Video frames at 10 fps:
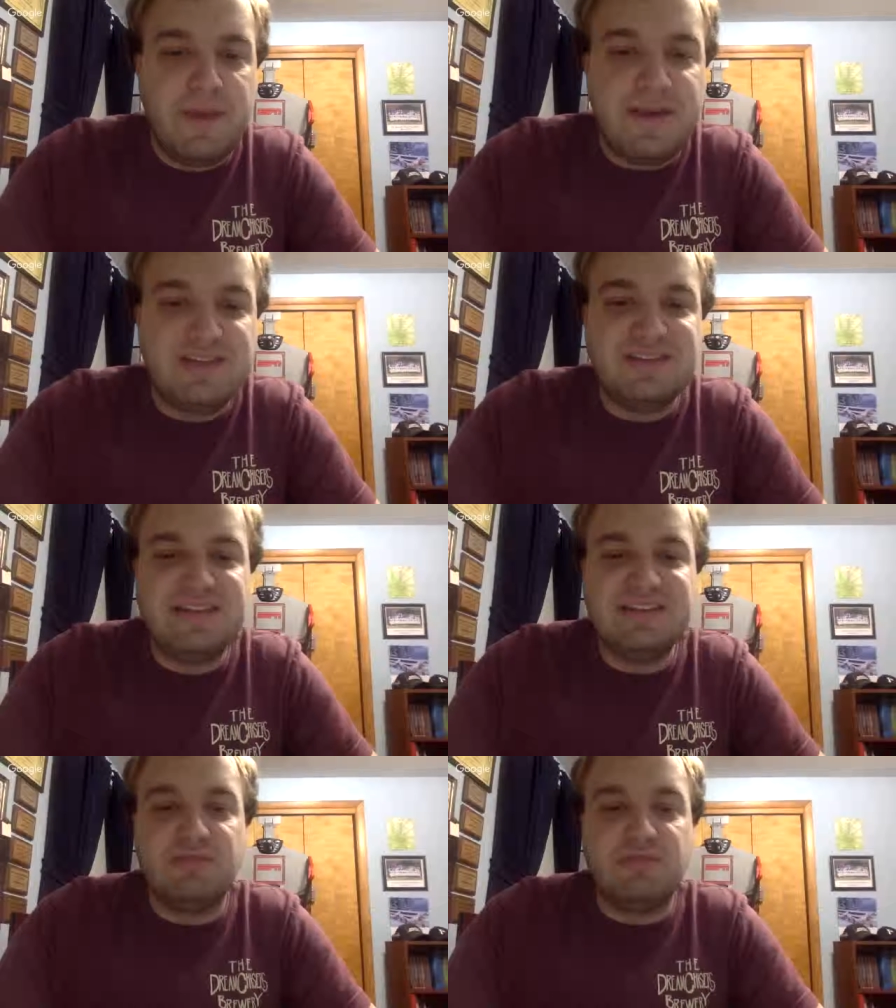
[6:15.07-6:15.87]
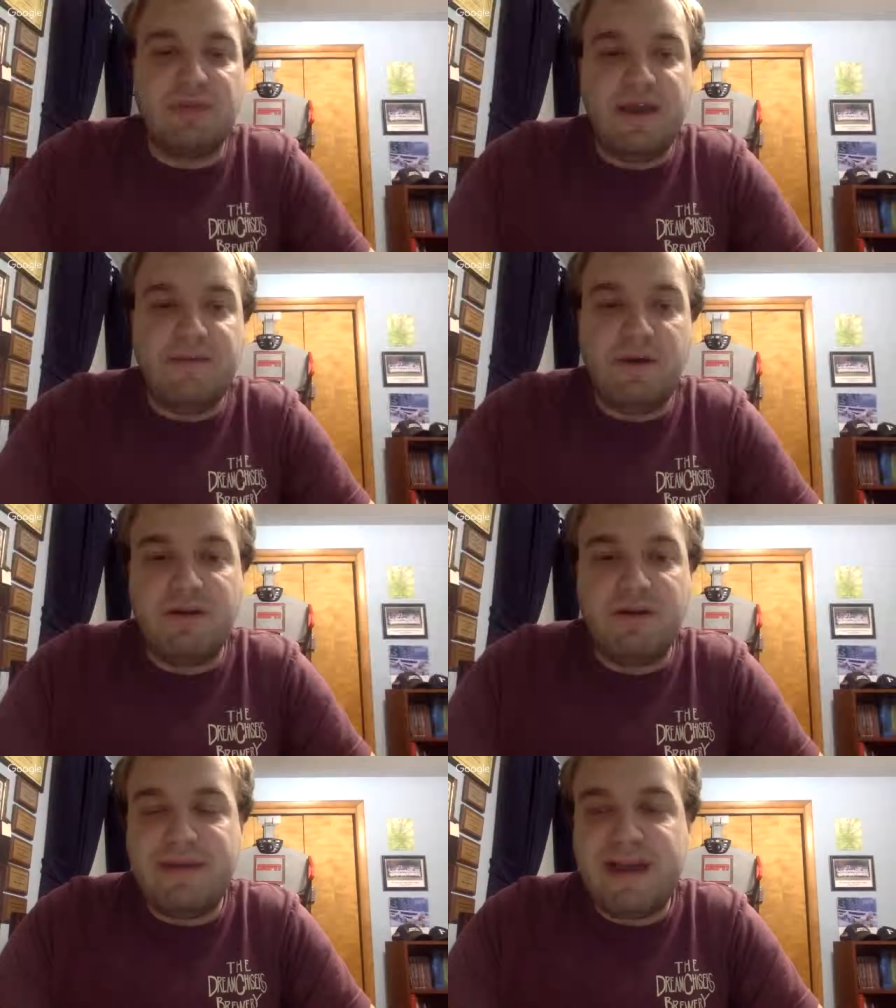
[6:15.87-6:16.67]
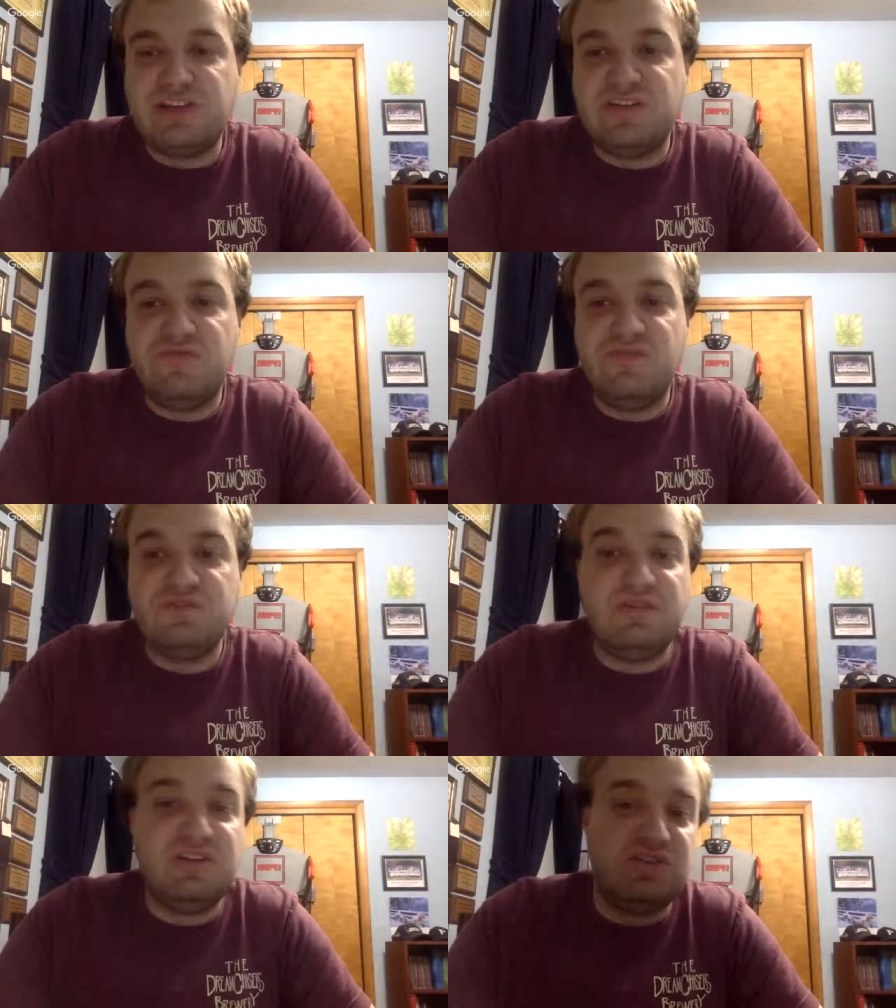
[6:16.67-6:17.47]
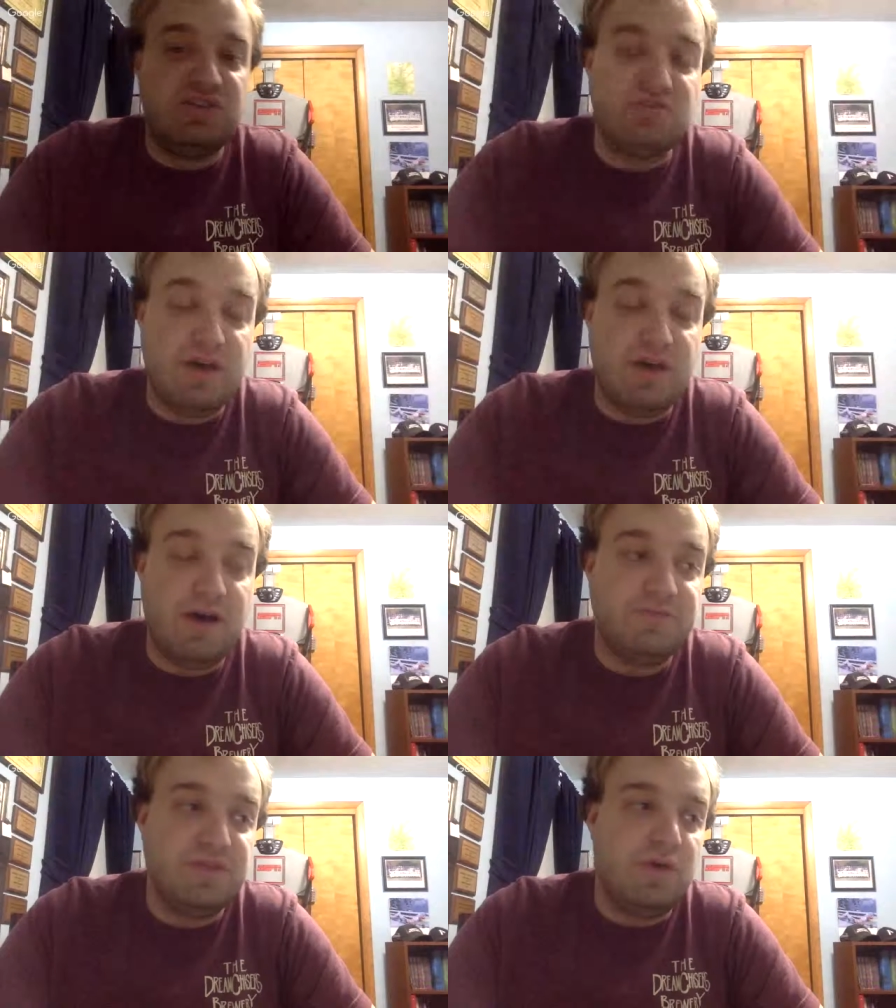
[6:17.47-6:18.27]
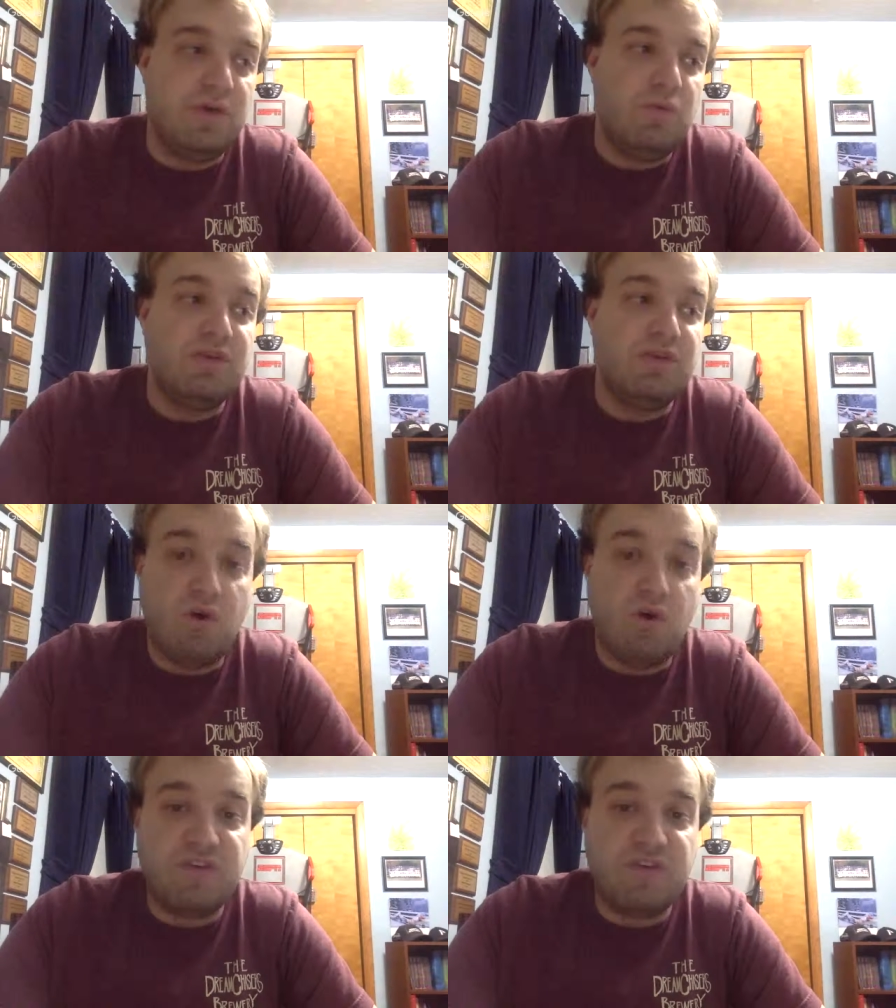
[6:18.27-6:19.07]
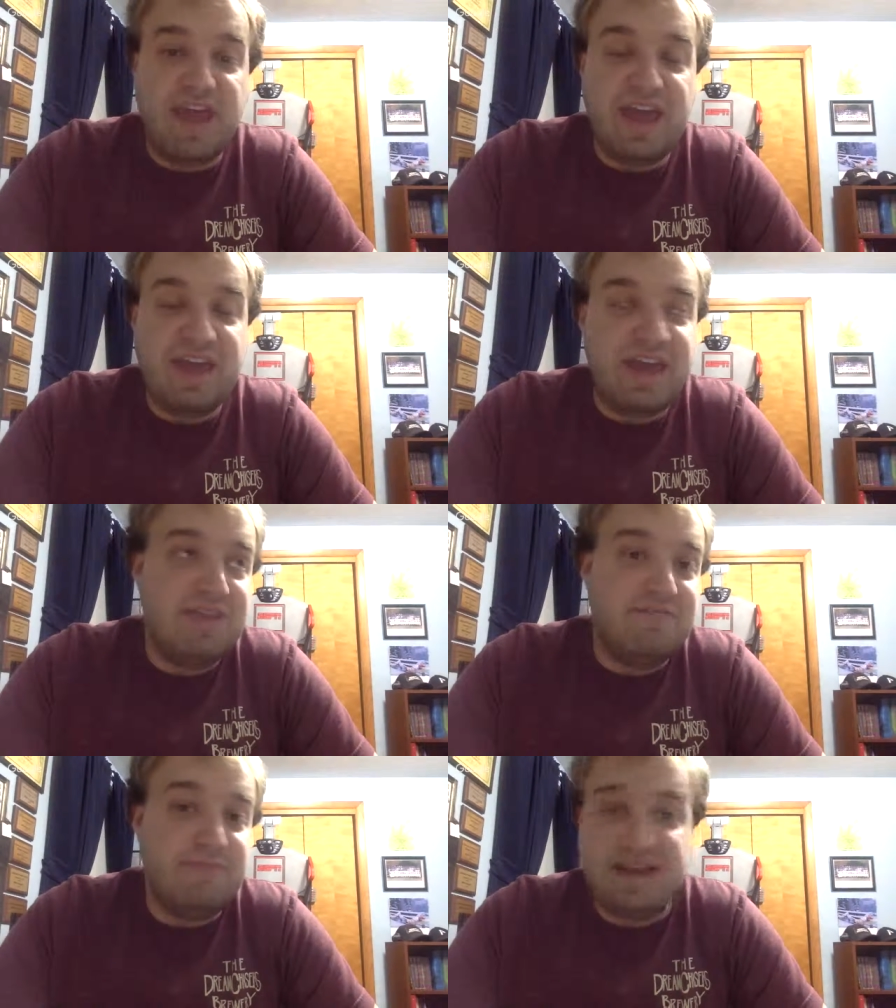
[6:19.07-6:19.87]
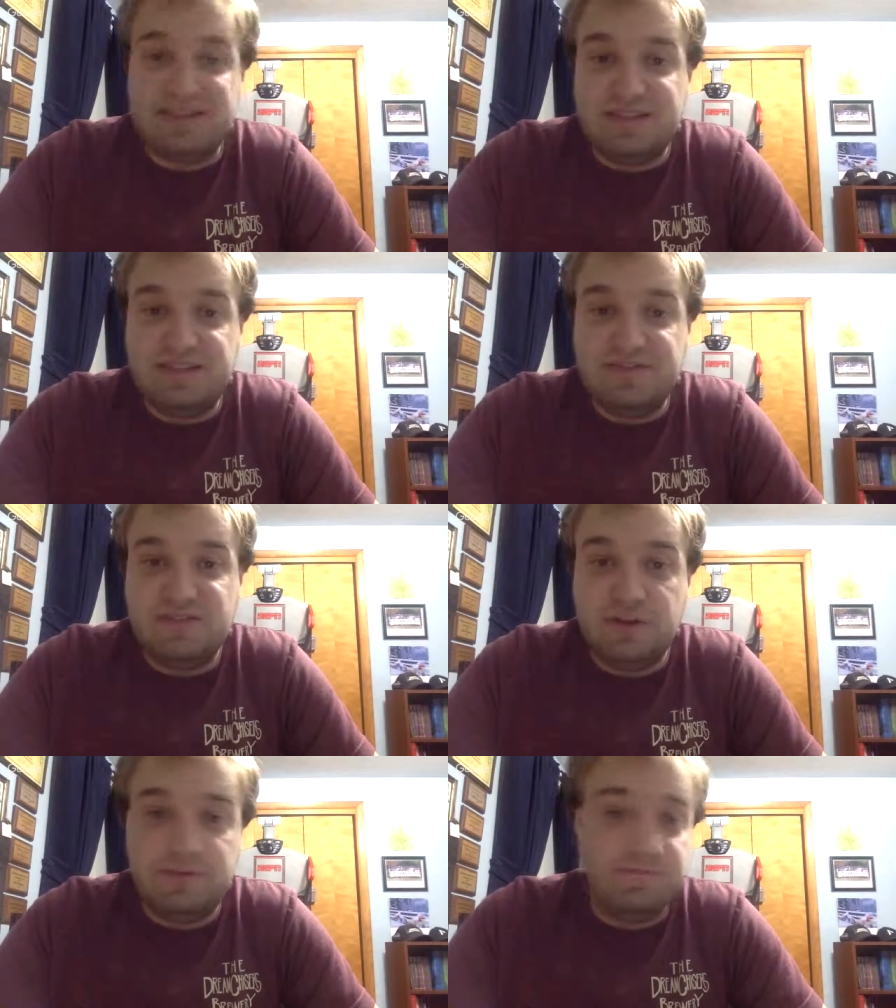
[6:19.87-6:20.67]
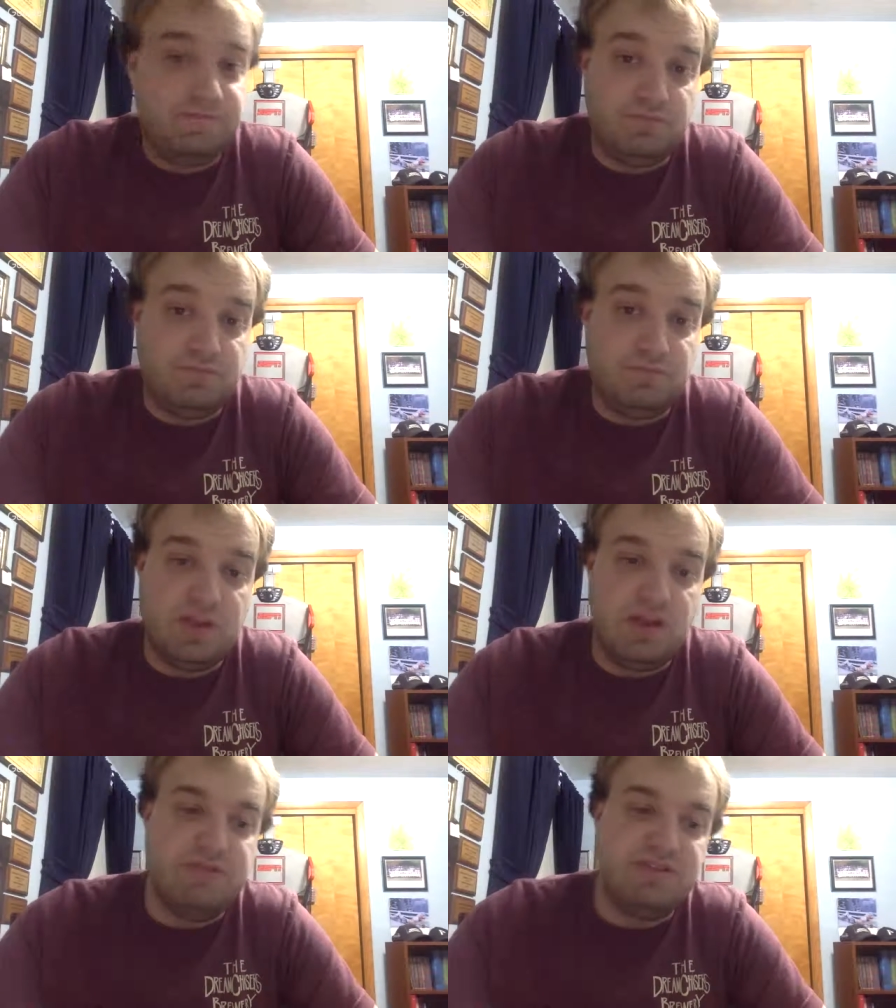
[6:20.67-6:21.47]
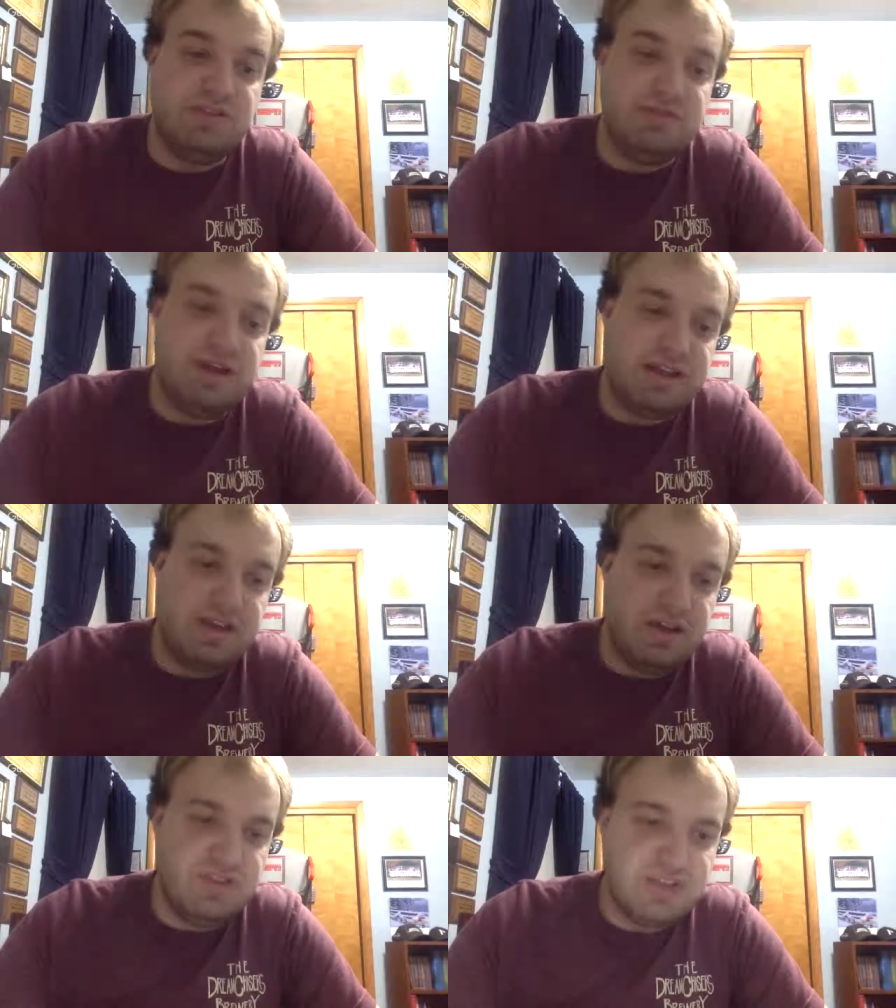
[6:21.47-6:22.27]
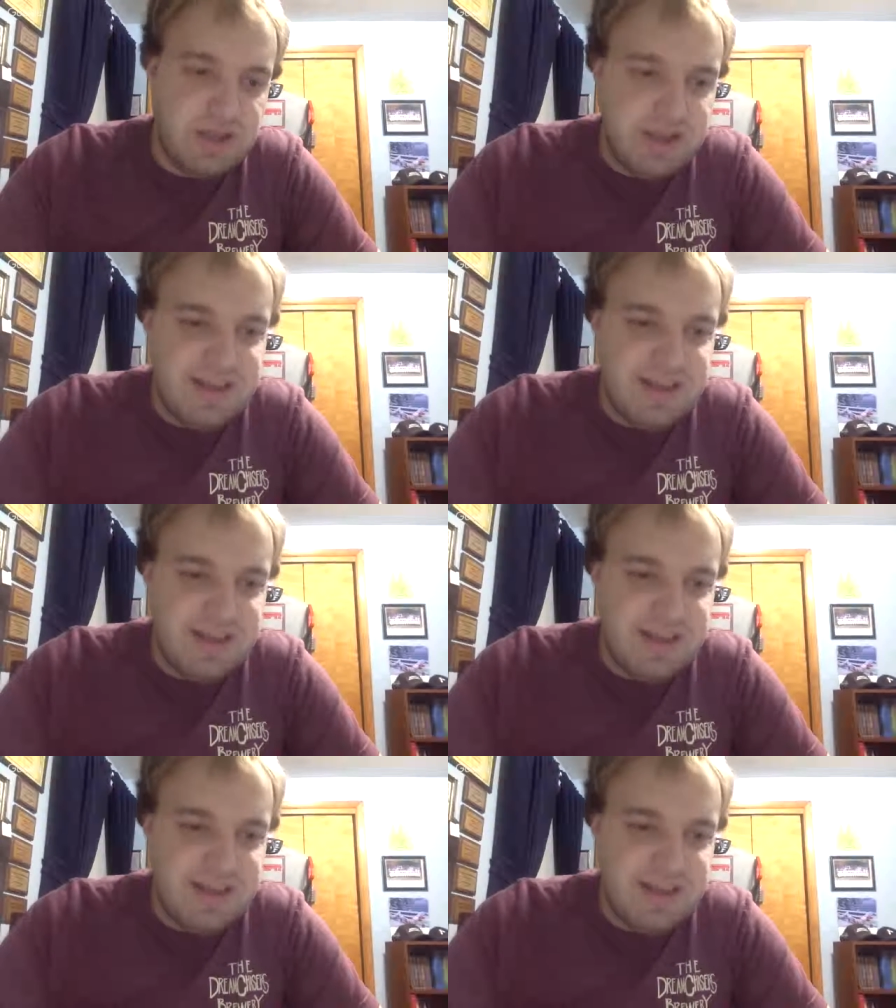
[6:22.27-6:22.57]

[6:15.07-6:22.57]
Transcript: basically teasing that we're going to have probably a match in the fuse between these two as well with a Wolfgang and Mastiff. So, all right, we'll see how that goes.